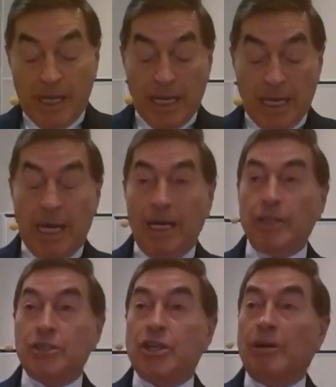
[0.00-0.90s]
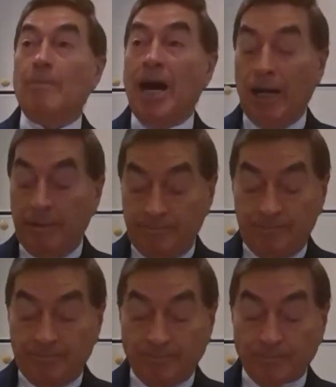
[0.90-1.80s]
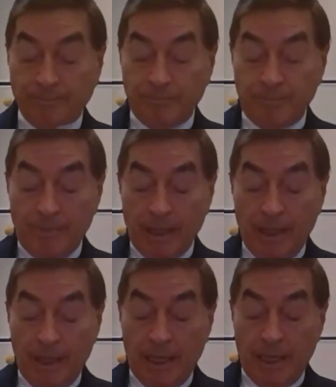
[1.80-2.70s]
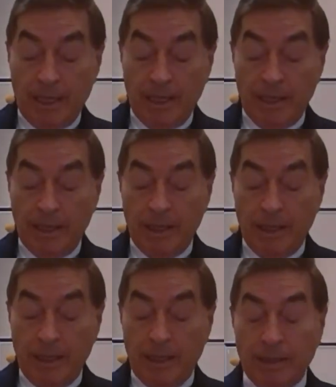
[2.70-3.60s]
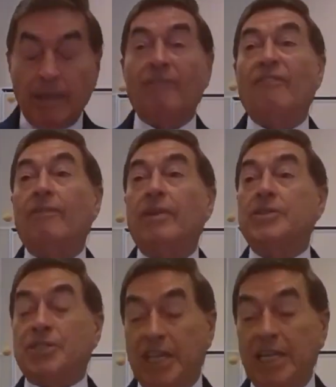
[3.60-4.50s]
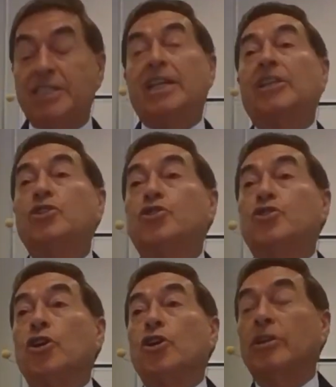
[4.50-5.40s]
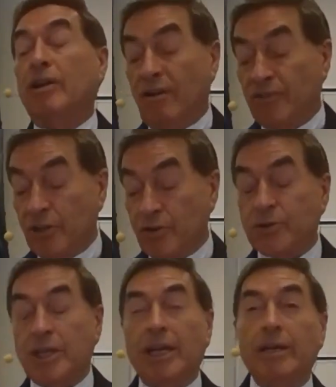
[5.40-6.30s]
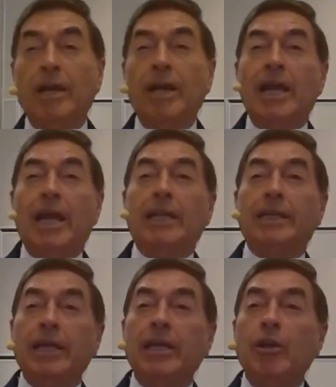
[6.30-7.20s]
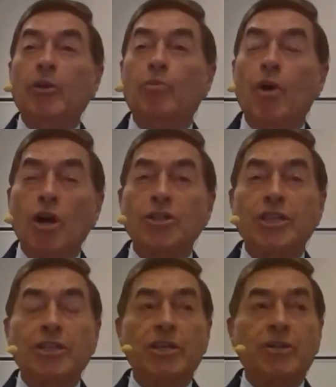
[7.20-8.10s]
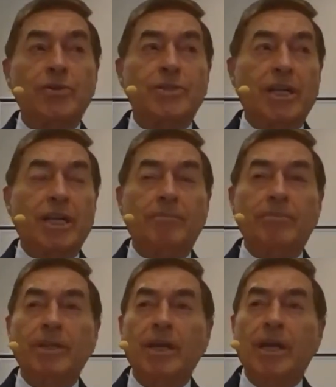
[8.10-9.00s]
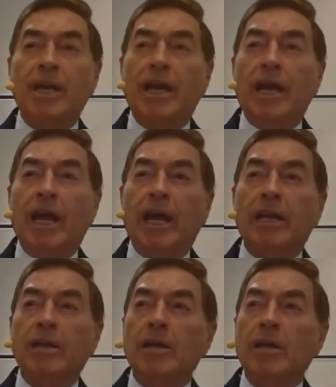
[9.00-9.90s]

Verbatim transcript: uh, Jeremiah uh, sees the destruction of Jerusalem and then he walks in Jerusalem and